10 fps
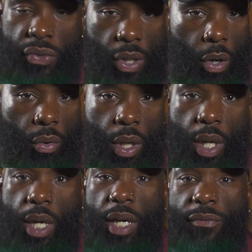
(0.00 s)
So
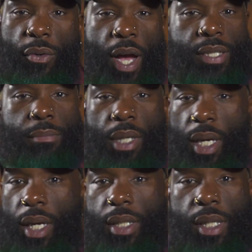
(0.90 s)
if you got some
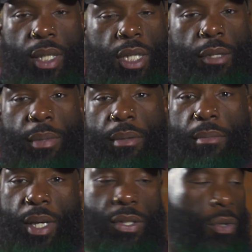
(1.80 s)
kids that need to be
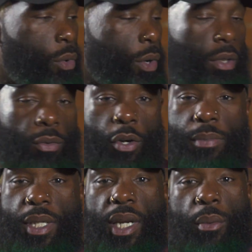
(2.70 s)
mentored, you know what I'm saying?